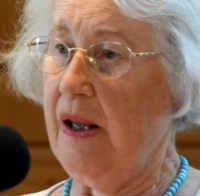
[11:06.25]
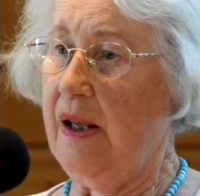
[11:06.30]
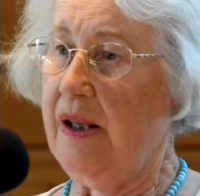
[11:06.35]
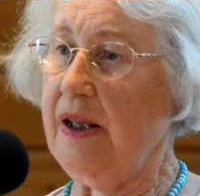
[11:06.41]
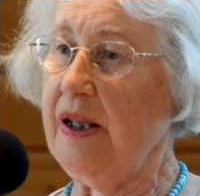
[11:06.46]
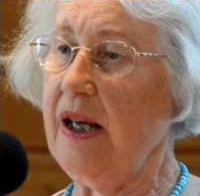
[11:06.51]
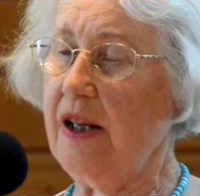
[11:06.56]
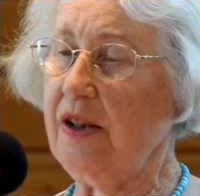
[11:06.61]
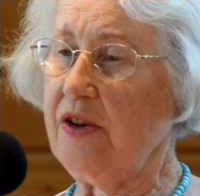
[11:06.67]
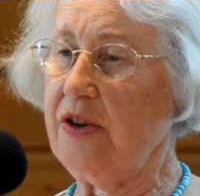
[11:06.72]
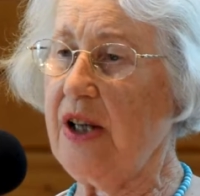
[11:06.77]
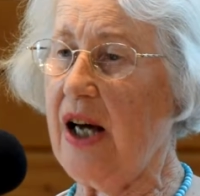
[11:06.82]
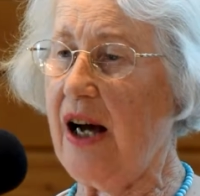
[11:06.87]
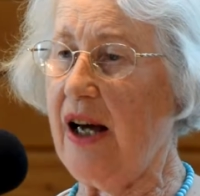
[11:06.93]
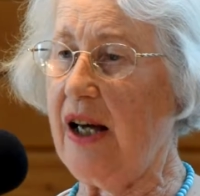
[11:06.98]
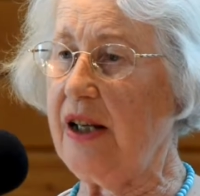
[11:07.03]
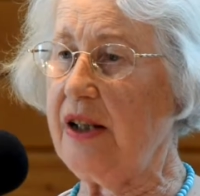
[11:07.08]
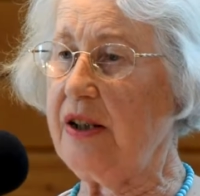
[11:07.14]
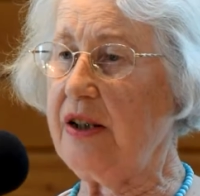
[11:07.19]
He had
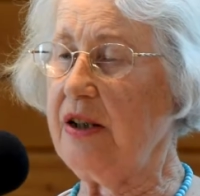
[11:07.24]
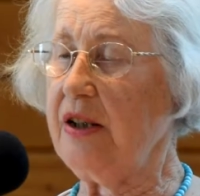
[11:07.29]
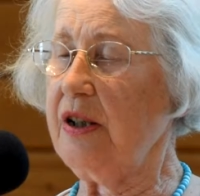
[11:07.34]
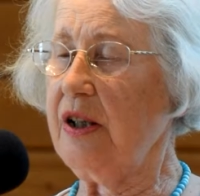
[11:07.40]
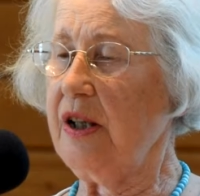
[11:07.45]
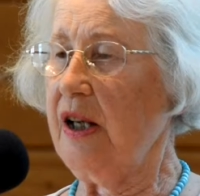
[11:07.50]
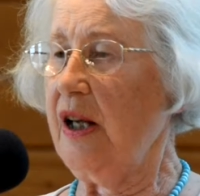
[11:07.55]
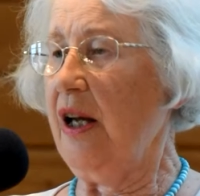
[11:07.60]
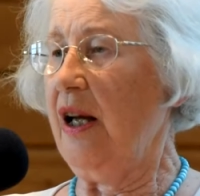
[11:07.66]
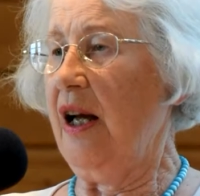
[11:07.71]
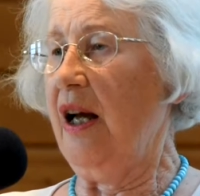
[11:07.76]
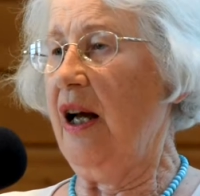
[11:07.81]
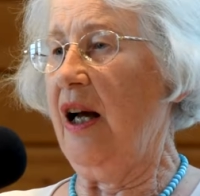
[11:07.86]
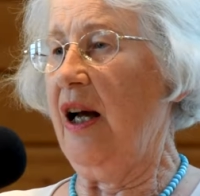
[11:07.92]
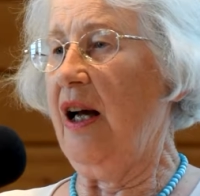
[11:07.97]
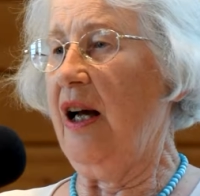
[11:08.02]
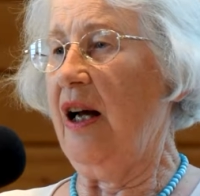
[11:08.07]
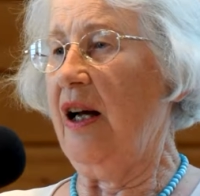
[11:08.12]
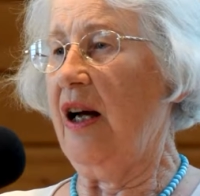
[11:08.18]
died.
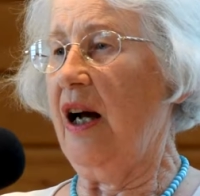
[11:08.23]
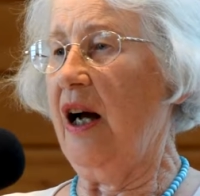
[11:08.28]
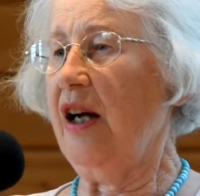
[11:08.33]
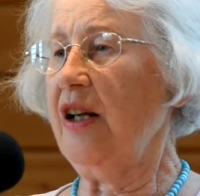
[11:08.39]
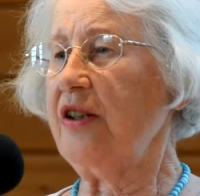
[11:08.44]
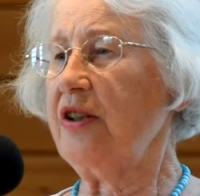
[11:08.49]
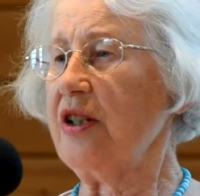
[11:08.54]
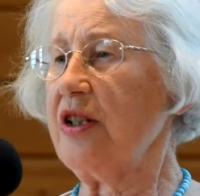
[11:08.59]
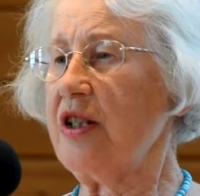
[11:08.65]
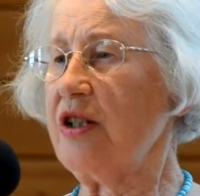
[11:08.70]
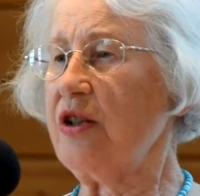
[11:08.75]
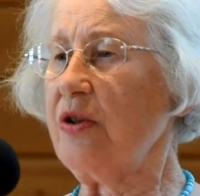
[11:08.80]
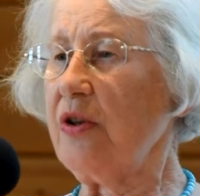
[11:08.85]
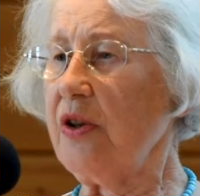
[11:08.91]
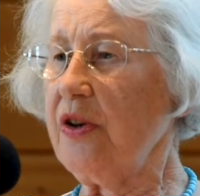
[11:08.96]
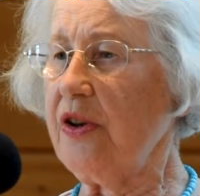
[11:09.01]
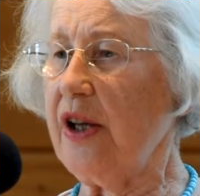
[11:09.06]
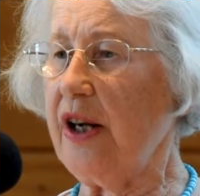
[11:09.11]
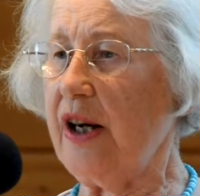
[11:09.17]
I just
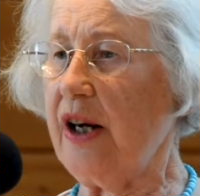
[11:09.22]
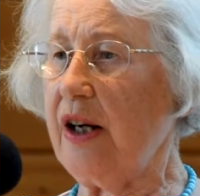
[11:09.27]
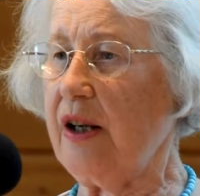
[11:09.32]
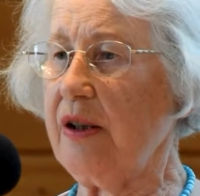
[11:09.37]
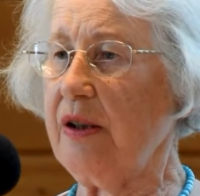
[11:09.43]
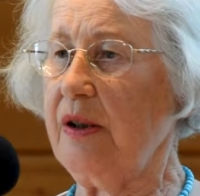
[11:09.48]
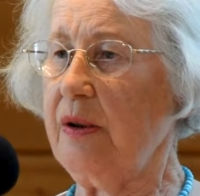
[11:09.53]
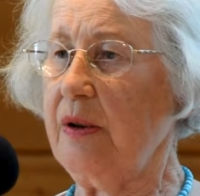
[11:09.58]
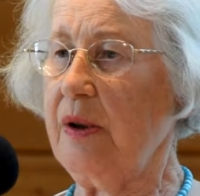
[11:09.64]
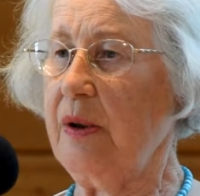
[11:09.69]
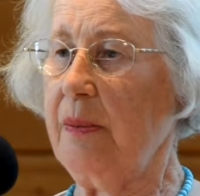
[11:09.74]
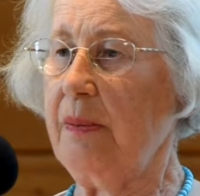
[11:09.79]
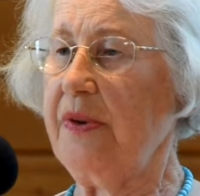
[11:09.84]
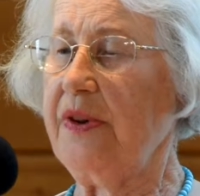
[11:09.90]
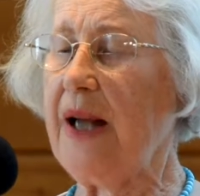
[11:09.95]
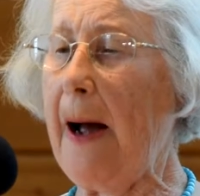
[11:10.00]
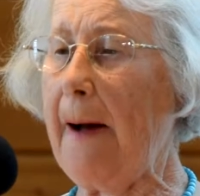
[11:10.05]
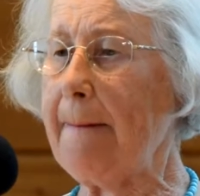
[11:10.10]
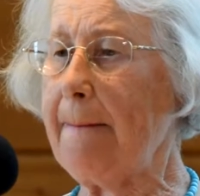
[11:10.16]
stood there,
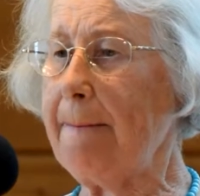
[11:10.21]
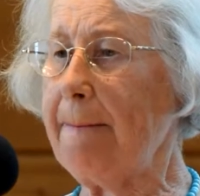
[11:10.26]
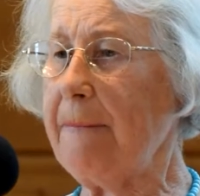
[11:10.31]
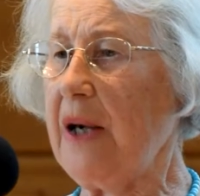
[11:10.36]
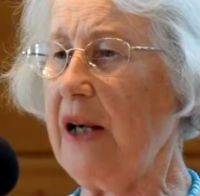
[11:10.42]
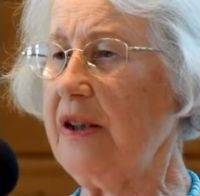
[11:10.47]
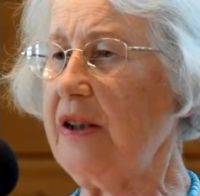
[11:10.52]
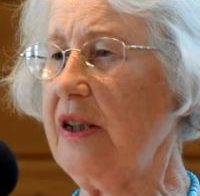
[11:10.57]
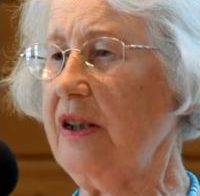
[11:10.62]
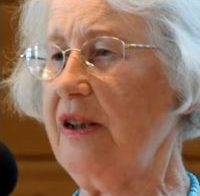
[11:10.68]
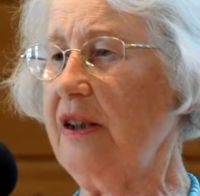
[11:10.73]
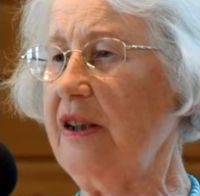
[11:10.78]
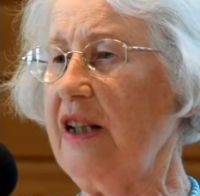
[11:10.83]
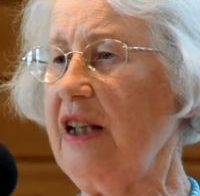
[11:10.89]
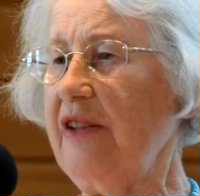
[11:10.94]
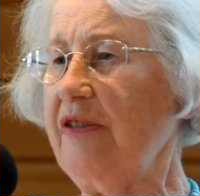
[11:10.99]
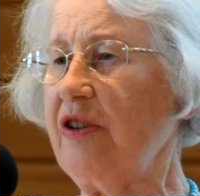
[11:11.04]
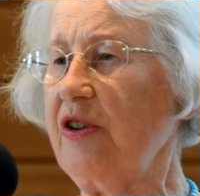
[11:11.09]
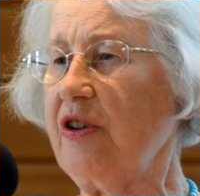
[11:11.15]
numb. I didn't
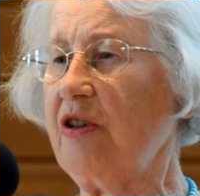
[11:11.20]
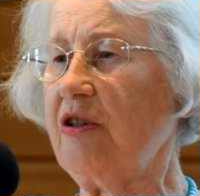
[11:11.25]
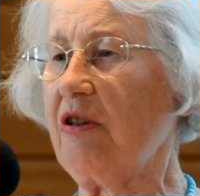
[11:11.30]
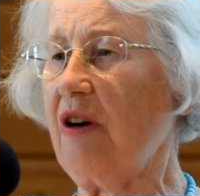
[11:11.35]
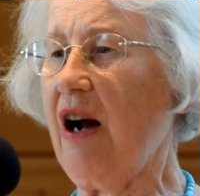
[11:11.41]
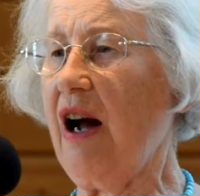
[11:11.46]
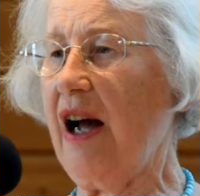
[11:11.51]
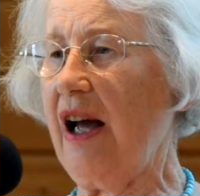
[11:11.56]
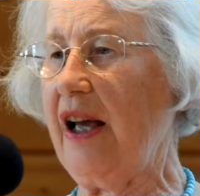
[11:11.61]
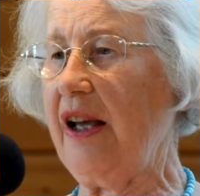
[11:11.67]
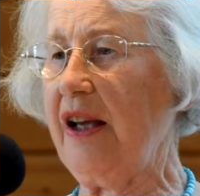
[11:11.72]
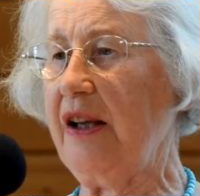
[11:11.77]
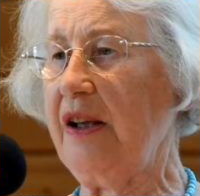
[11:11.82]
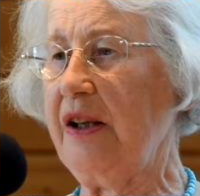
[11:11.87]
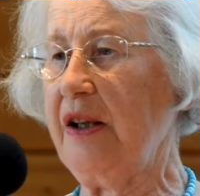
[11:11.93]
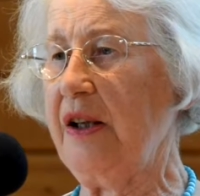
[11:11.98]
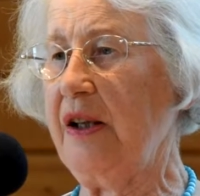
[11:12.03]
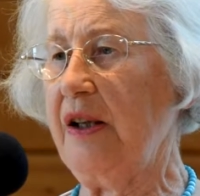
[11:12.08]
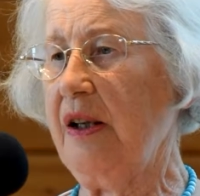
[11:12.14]
even cry.
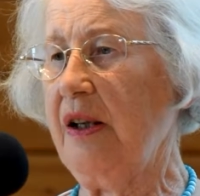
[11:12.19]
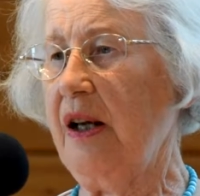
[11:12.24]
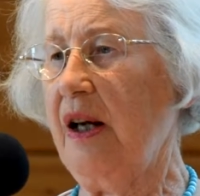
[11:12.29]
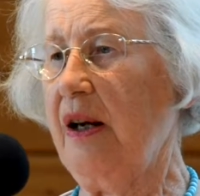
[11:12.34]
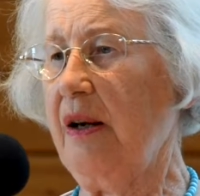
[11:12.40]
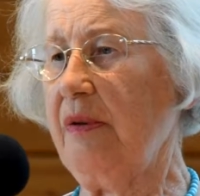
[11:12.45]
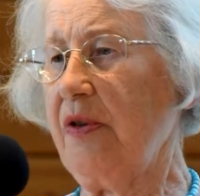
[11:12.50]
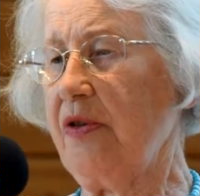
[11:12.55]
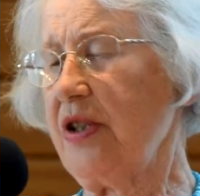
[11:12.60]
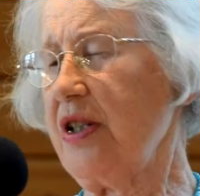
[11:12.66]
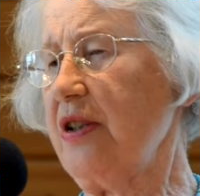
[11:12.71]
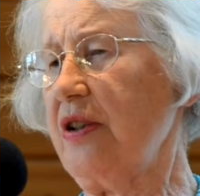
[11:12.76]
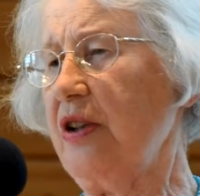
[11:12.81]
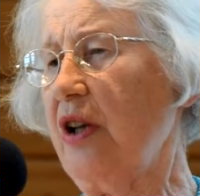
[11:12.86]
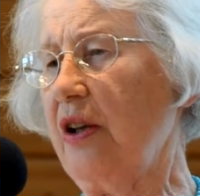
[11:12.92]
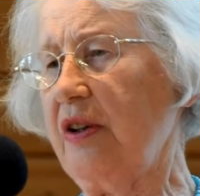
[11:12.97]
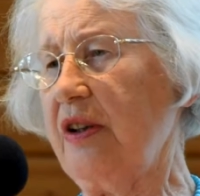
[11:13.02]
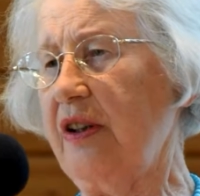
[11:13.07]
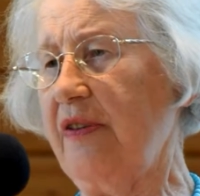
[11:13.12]
I was
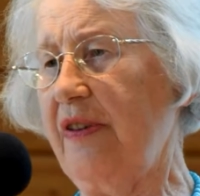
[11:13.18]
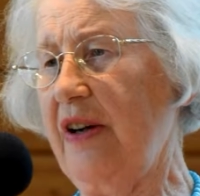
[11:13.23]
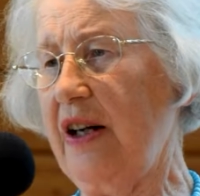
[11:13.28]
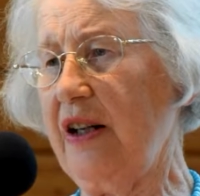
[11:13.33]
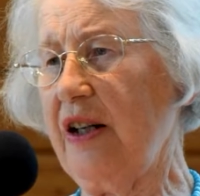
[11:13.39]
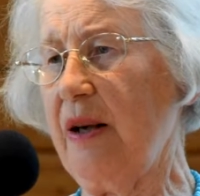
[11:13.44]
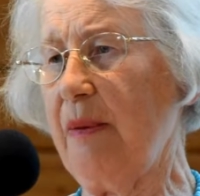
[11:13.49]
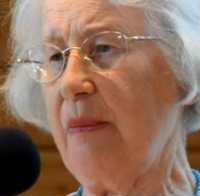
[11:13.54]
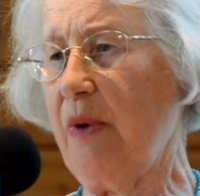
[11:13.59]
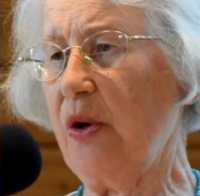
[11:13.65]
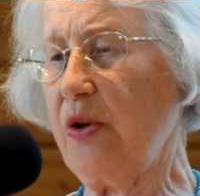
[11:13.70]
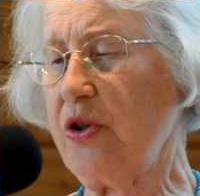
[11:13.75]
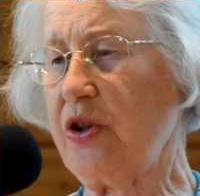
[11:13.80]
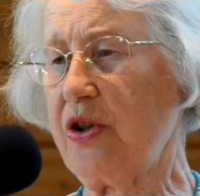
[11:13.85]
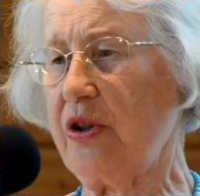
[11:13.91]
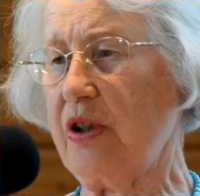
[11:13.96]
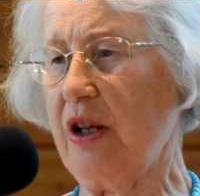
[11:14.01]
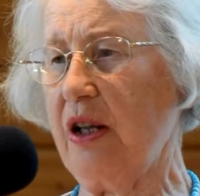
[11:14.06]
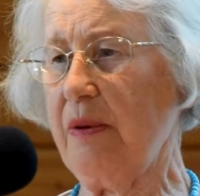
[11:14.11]
not a very
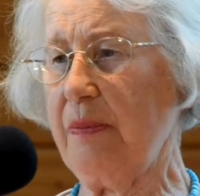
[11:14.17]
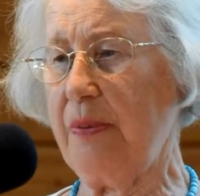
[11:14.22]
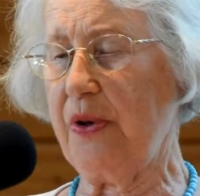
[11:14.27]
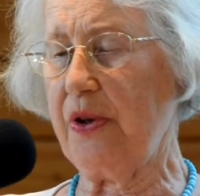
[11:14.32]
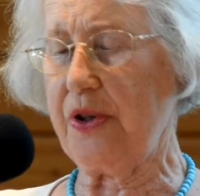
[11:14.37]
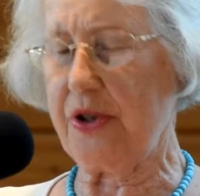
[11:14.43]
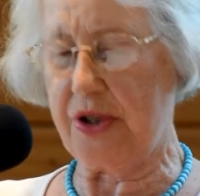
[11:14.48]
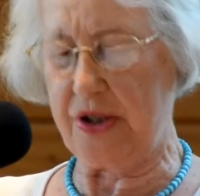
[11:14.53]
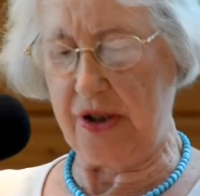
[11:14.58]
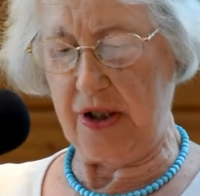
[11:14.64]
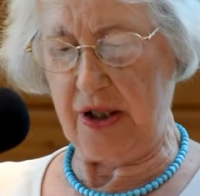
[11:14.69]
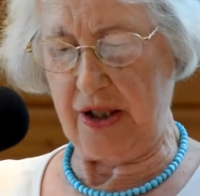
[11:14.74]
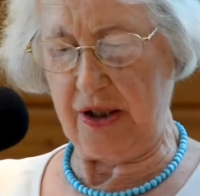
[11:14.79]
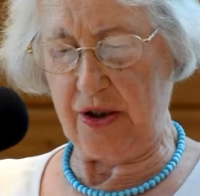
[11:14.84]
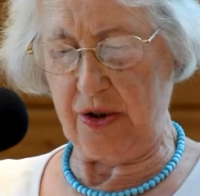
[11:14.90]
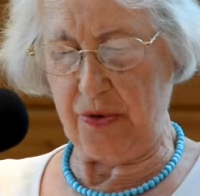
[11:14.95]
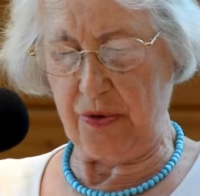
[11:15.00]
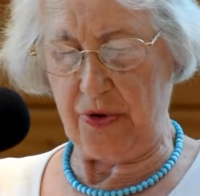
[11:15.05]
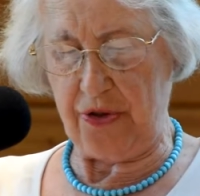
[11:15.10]
emotional person, I
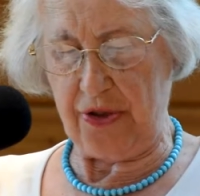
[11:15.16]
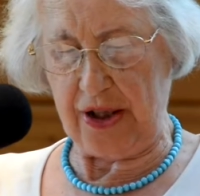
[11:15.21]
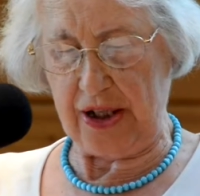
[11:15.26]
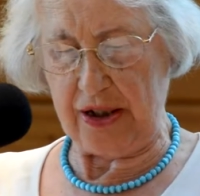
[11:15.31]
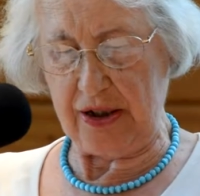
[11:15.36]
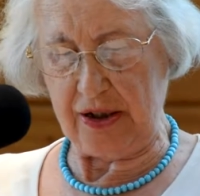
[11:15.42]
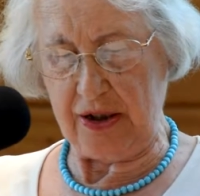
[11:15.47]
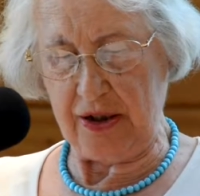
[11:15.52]
don't think.